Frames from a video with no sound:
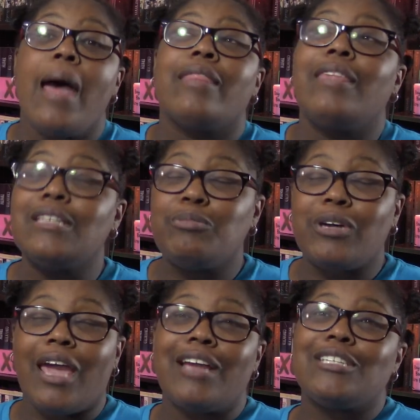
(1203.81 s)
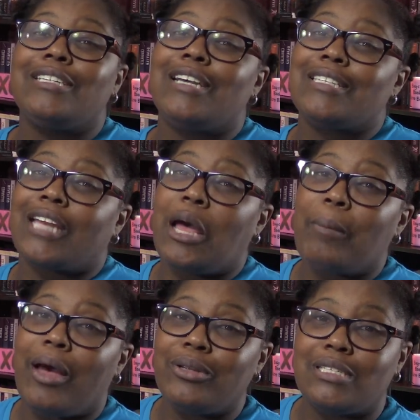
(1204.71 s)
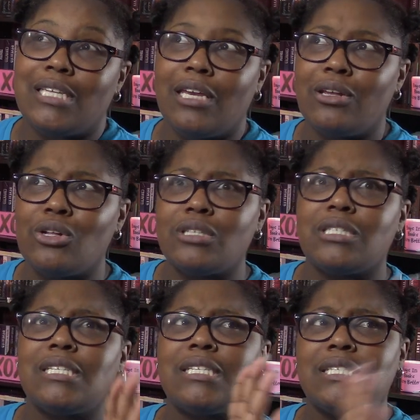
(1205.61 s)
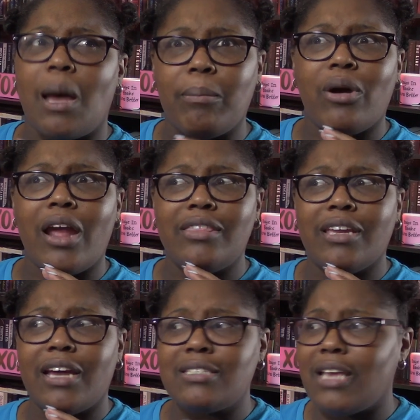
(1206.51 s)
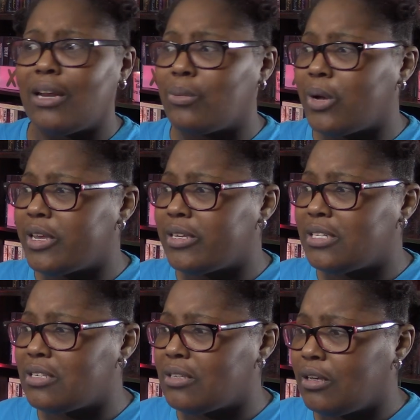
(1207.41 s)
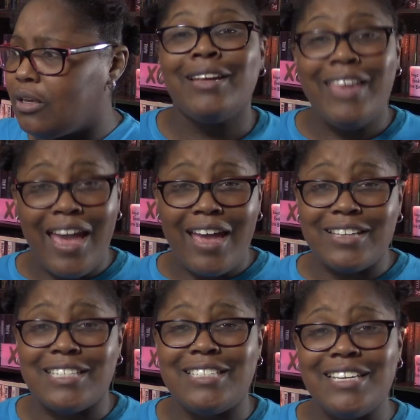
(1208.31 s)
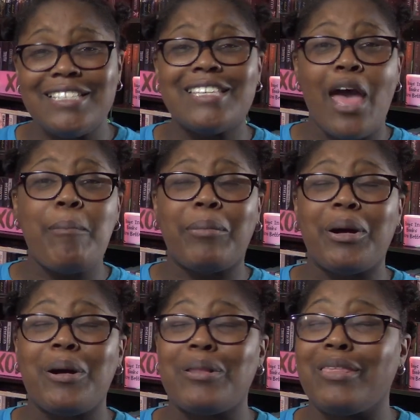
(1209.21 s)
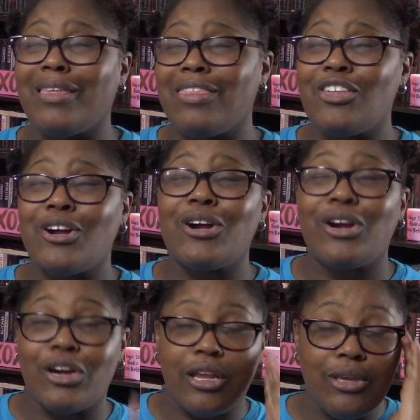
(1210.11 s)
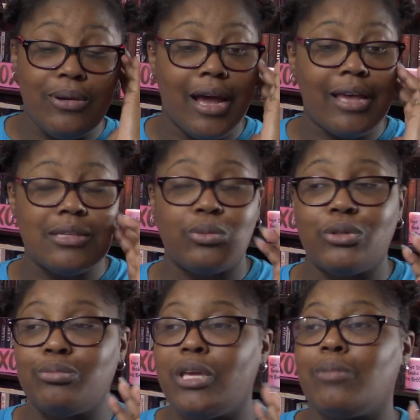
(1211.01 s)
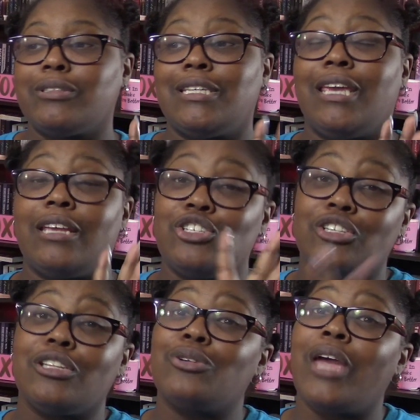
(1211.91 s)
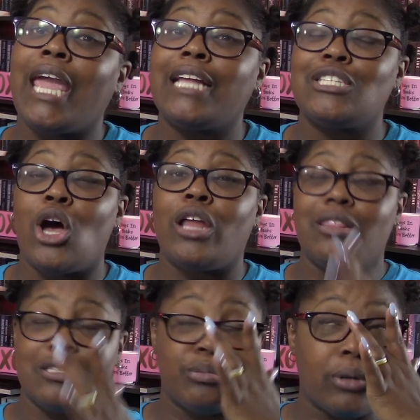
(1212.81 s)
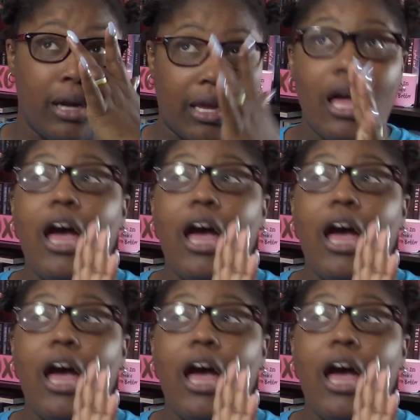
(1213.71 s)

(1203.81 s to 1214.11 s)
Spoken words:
This book actually doesn't come out until December, I think I said it was. Yes, December the 3rd, you guys will be able to get your little hands on this book.